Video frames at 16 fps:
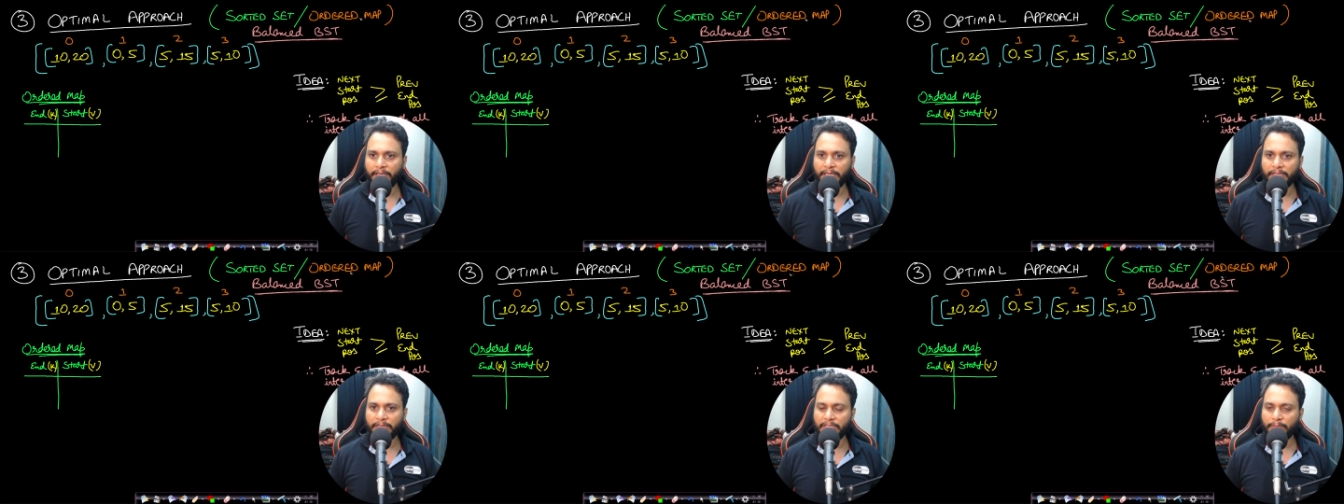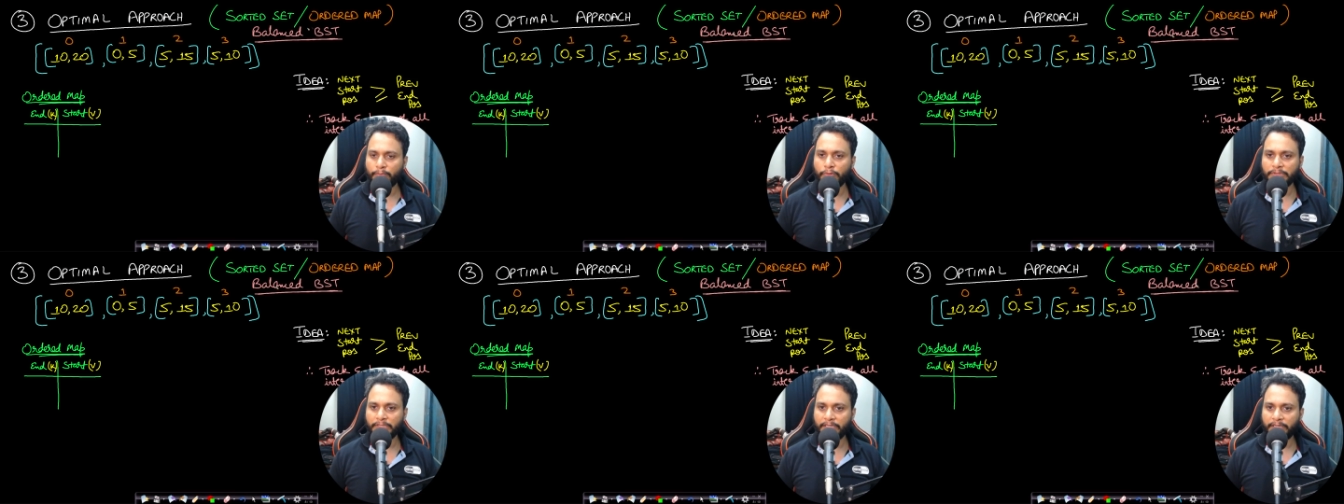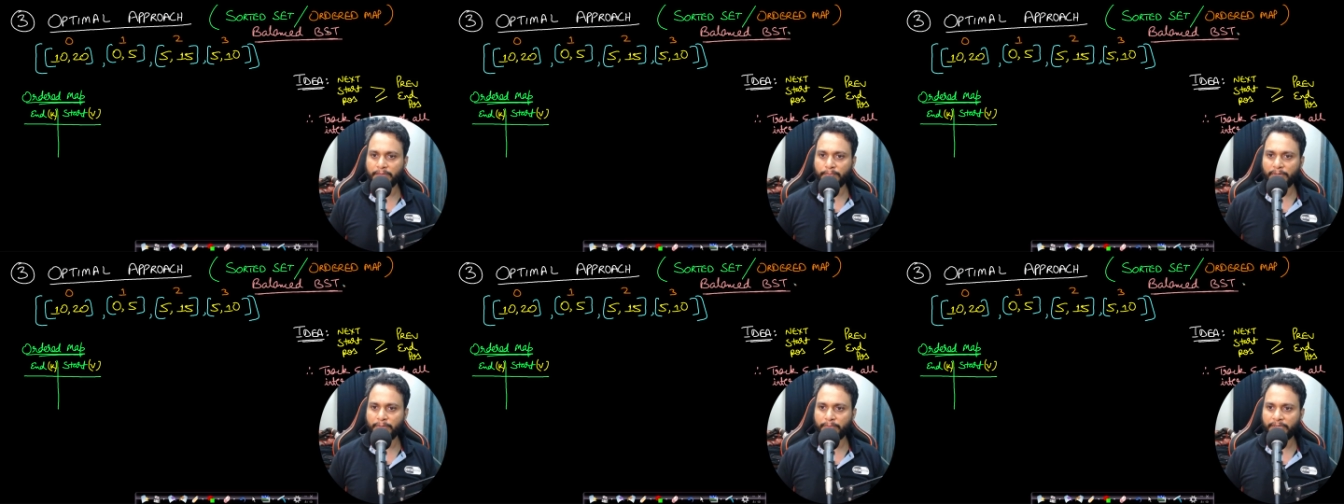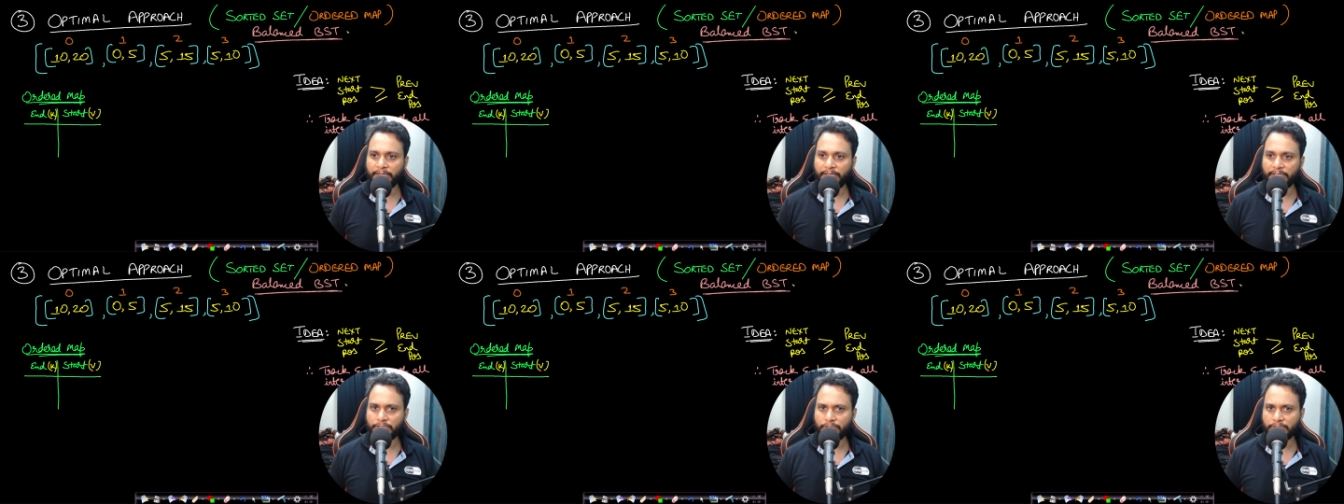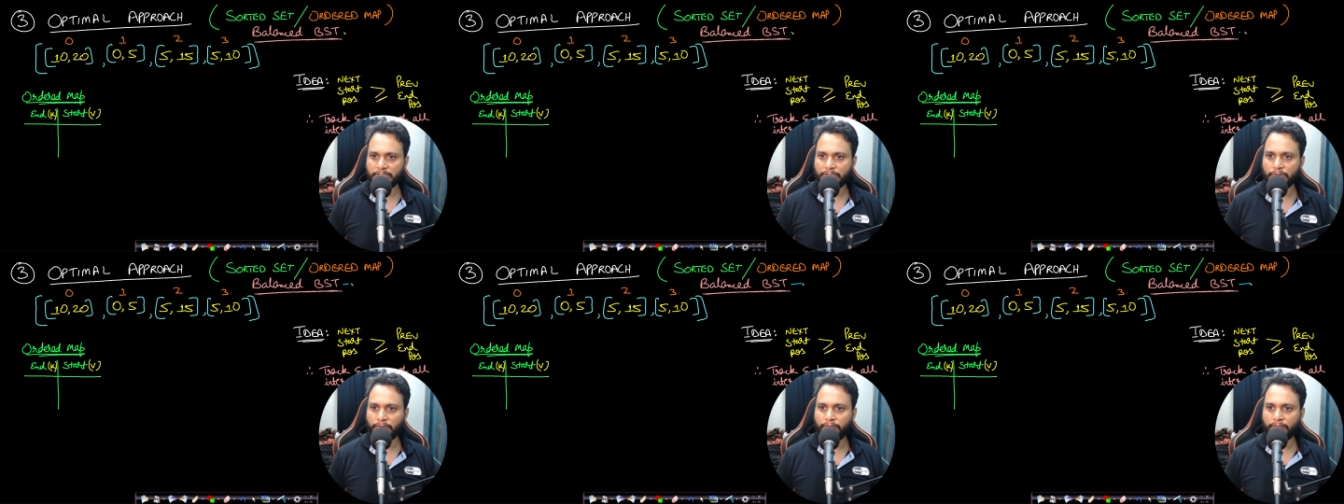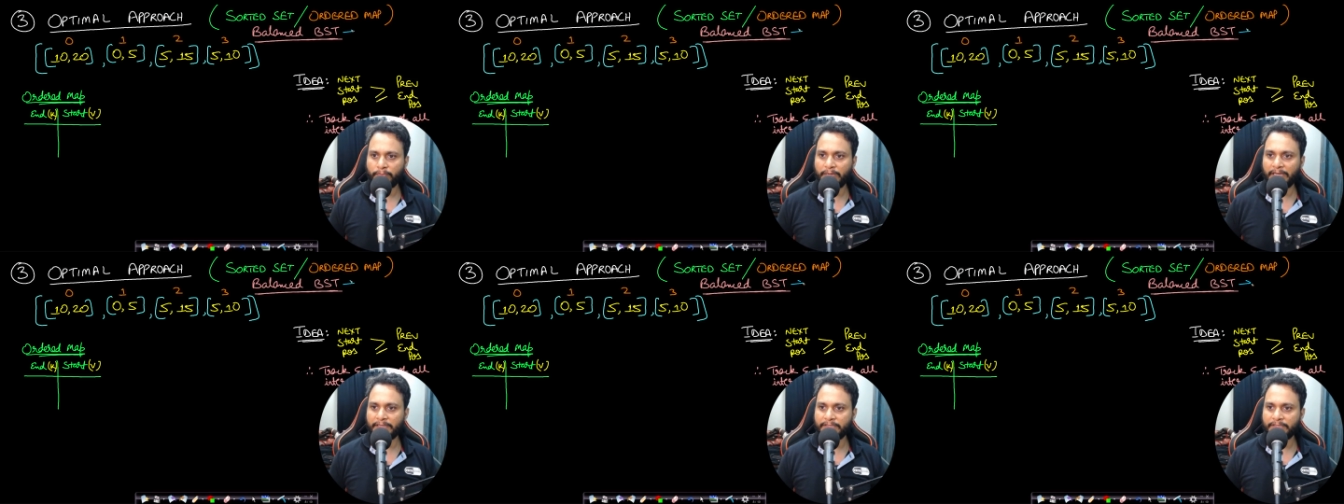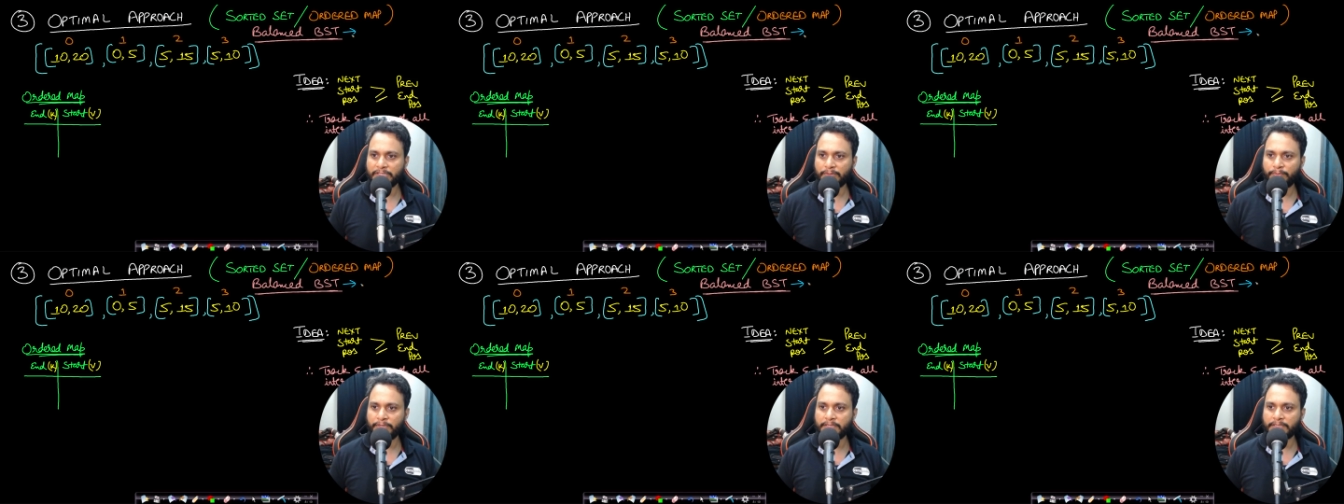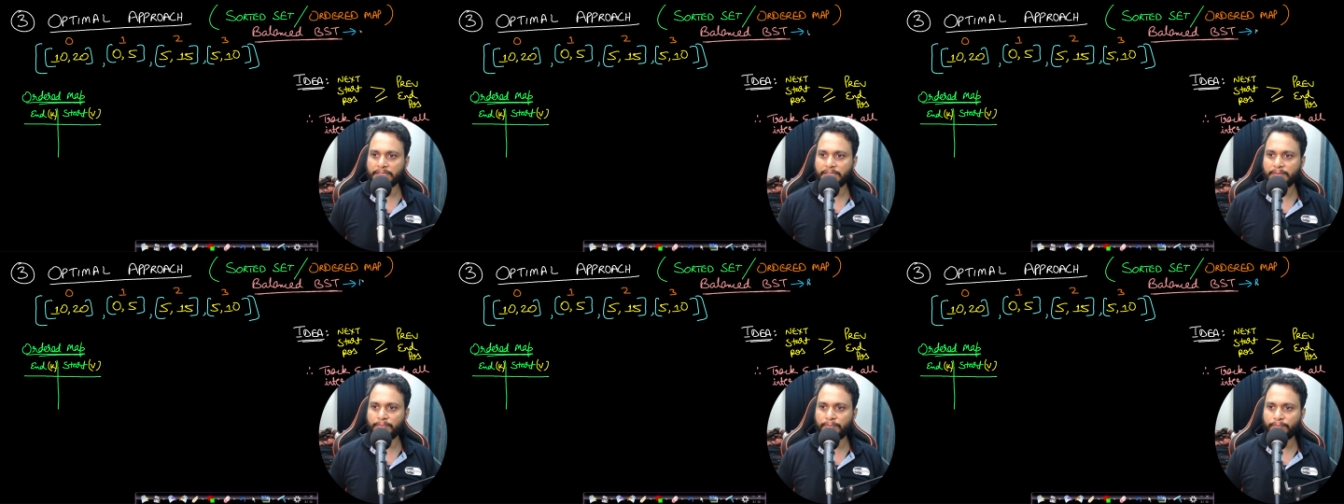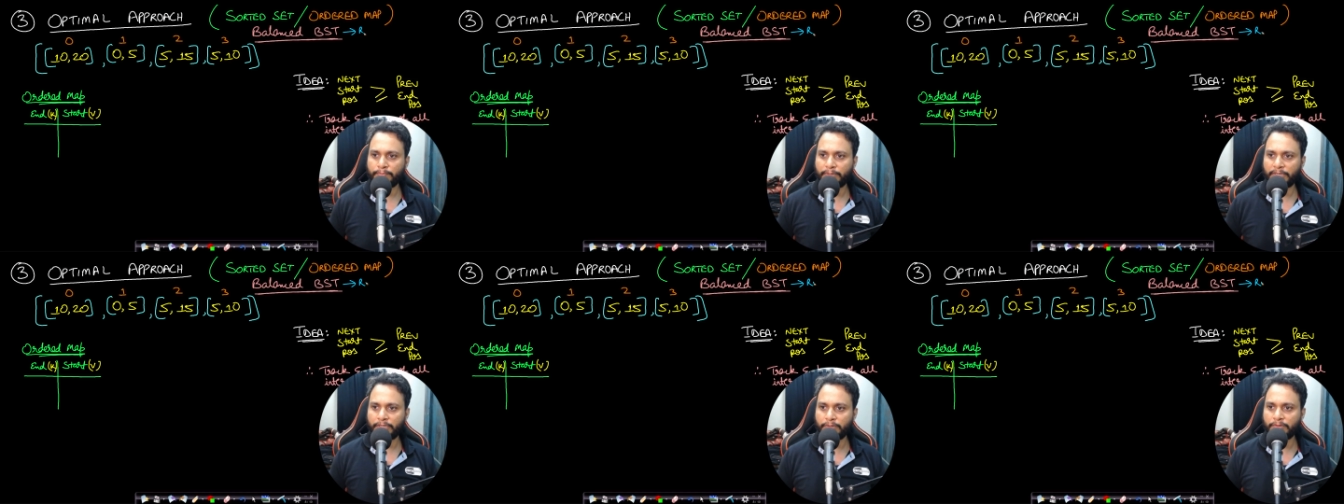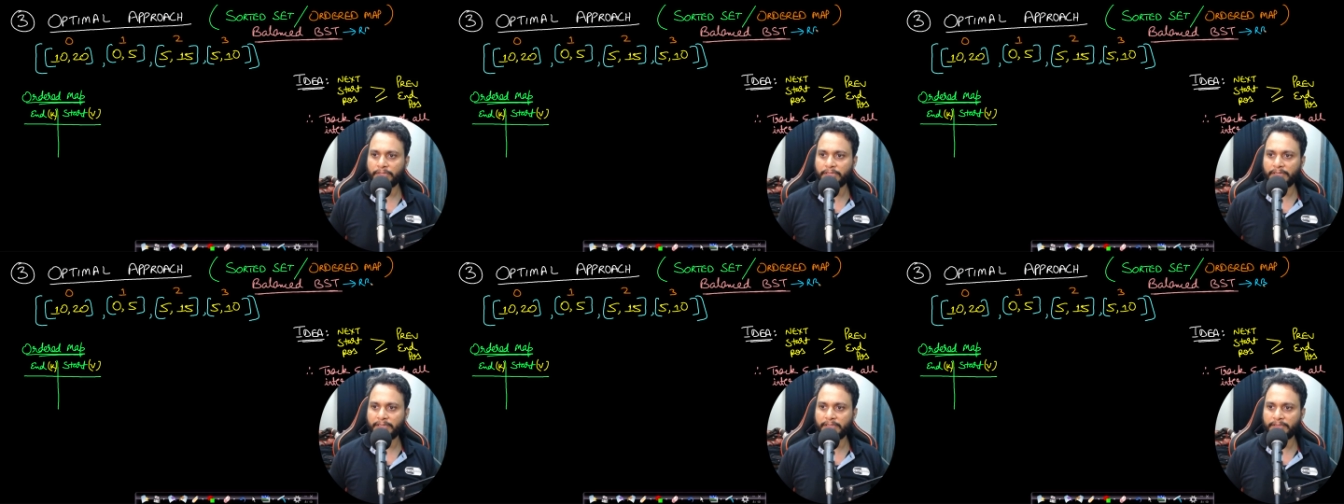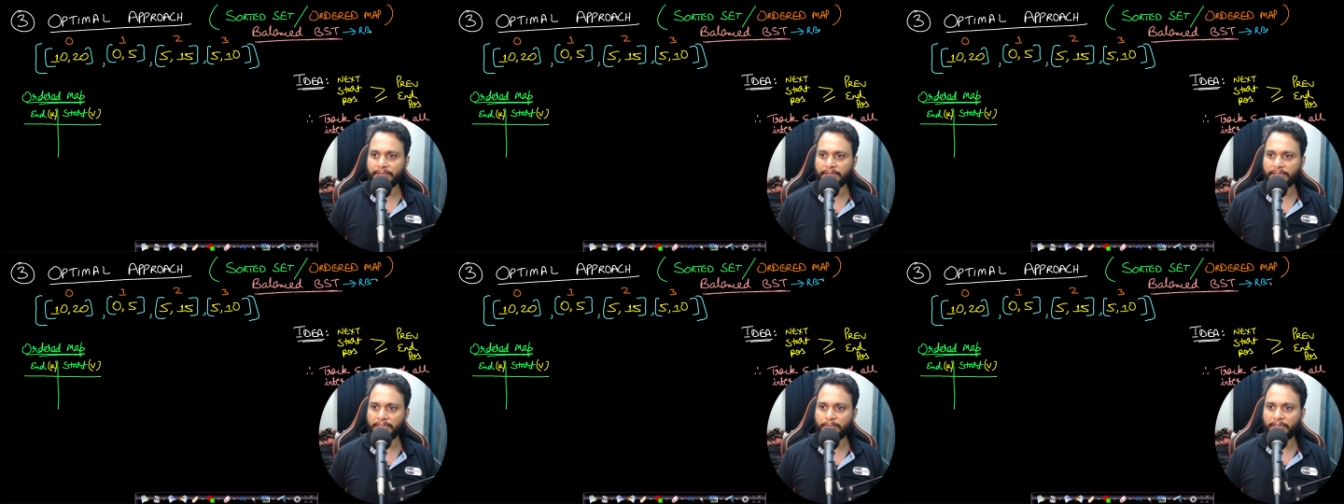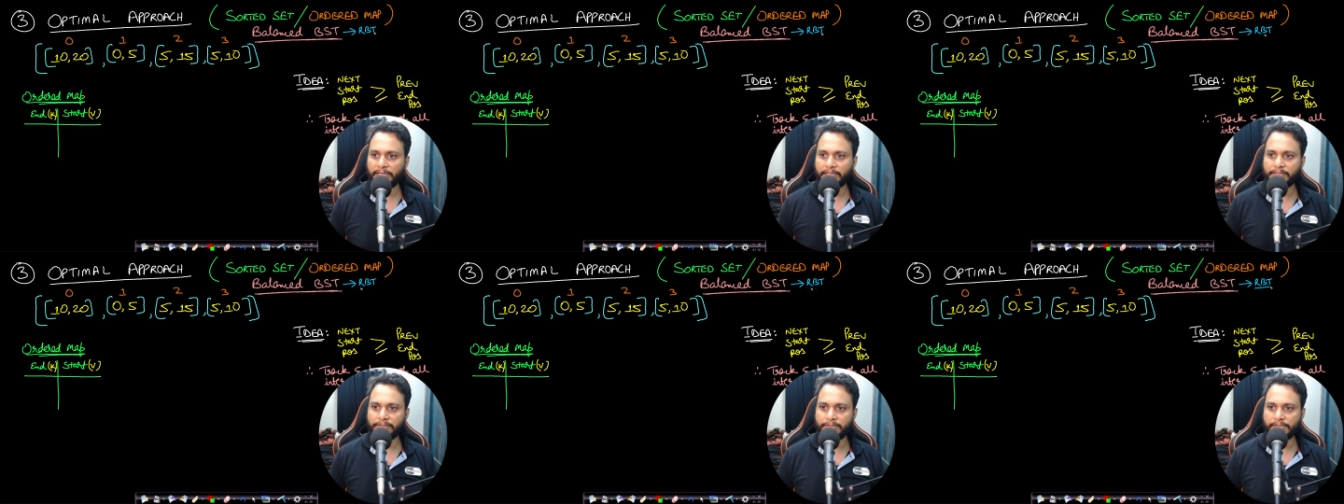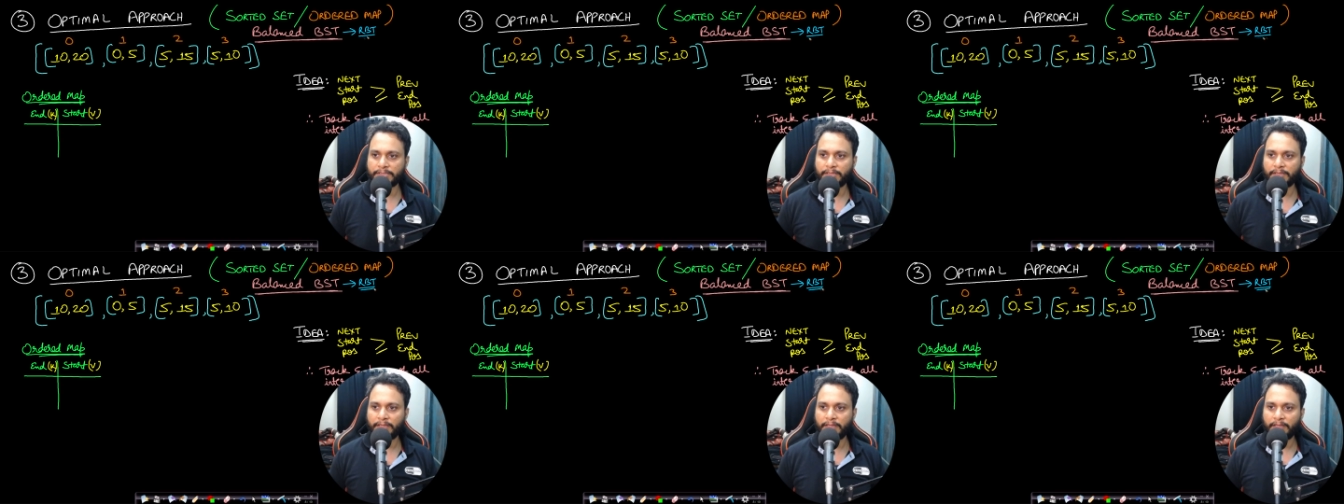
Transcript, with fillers: And they both are implementations of balanced BST, particularly the red-black trees